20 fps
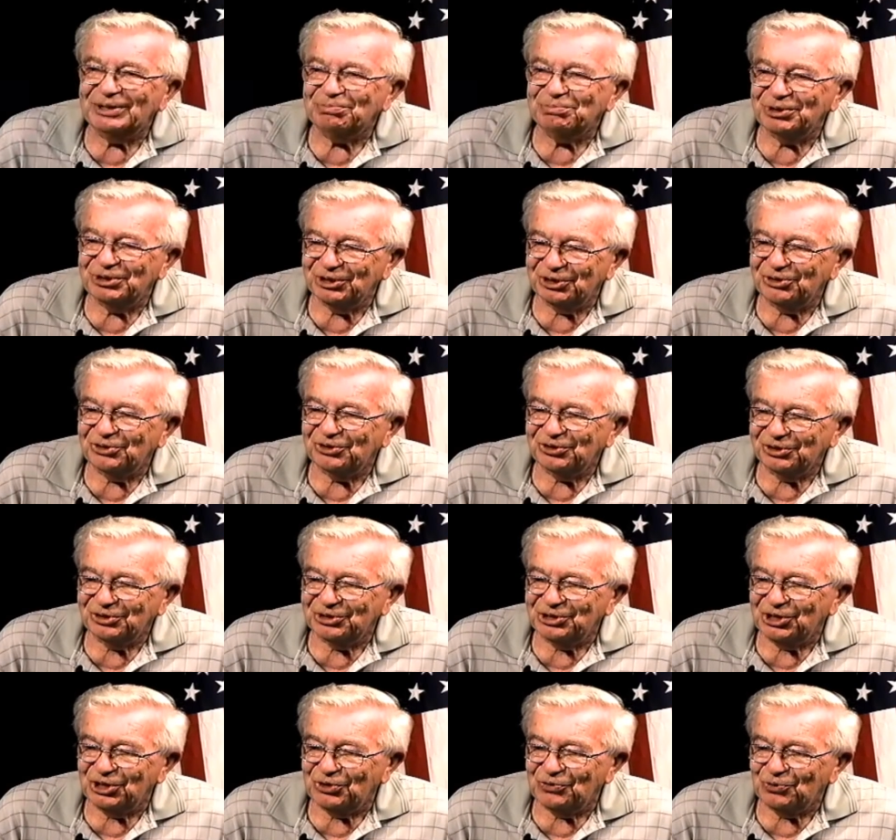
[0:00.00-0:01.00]
in the
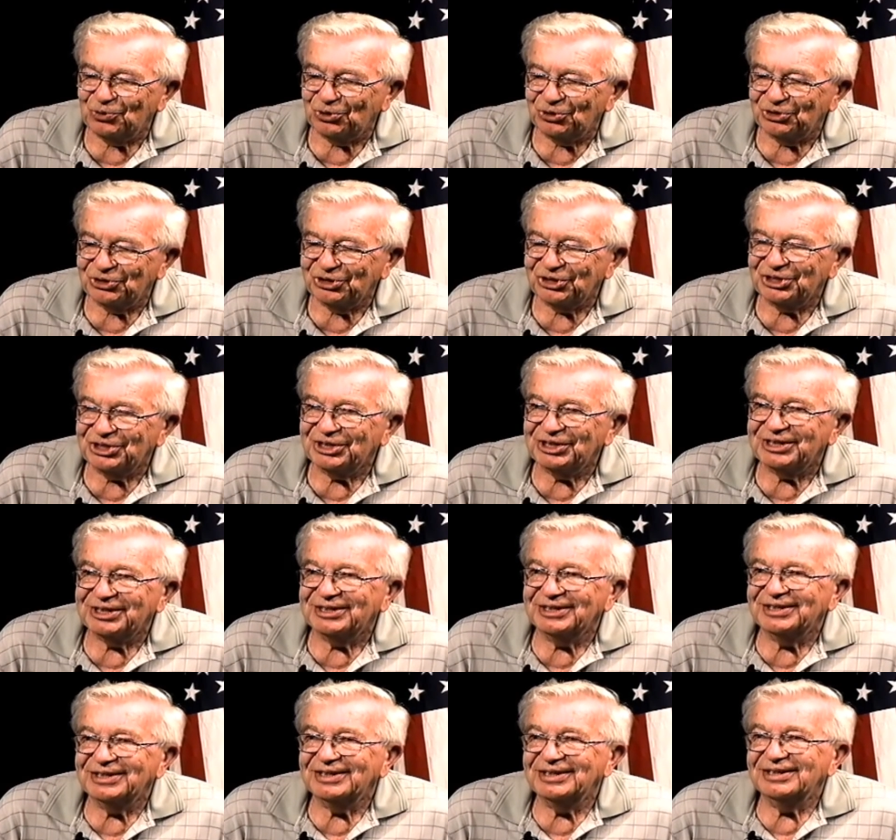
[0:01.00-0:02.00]
Air Force.
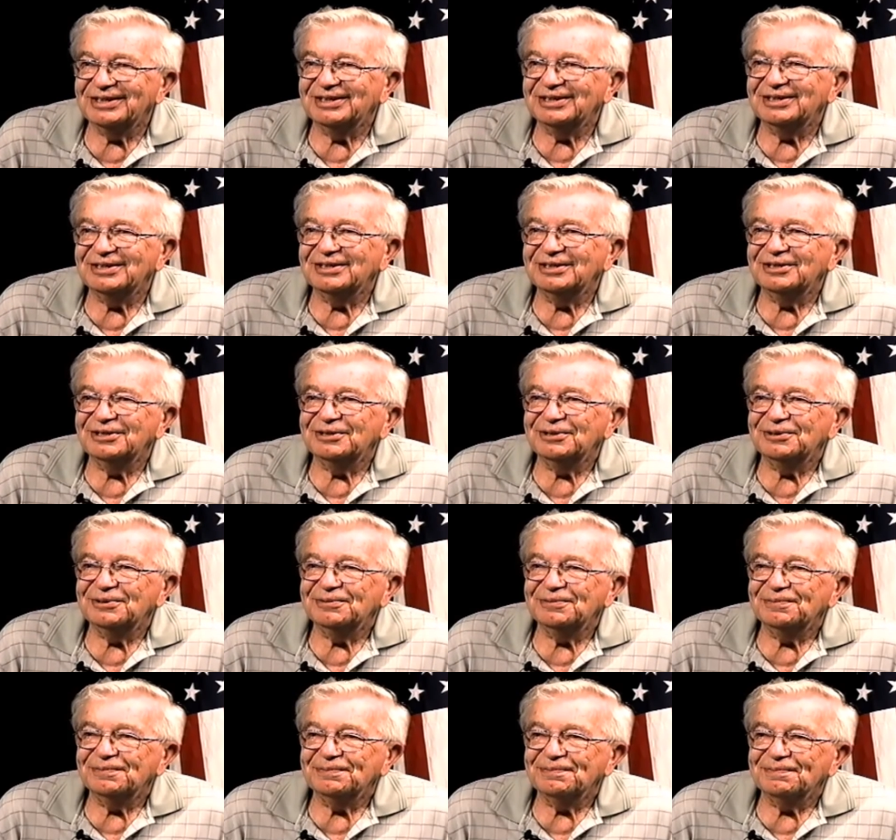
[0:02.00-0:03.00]
Now,
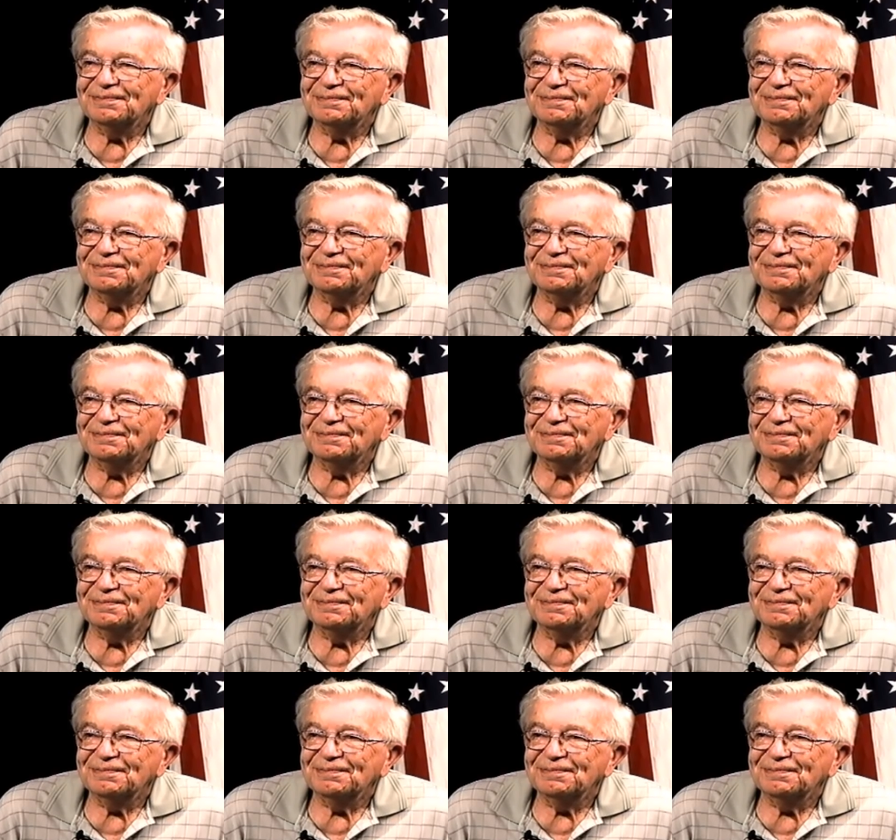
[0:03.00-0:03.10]
during the